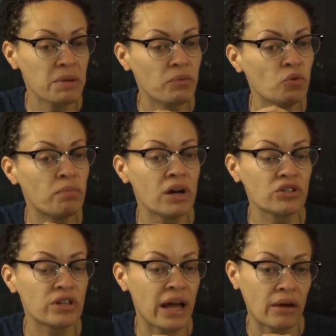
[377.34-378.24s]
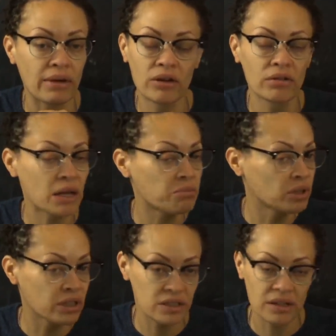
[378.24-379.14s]
punch down. I don't like
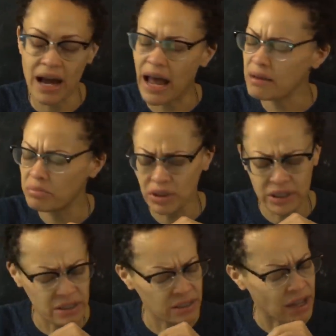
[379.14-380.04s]
bullies. I hate bullies.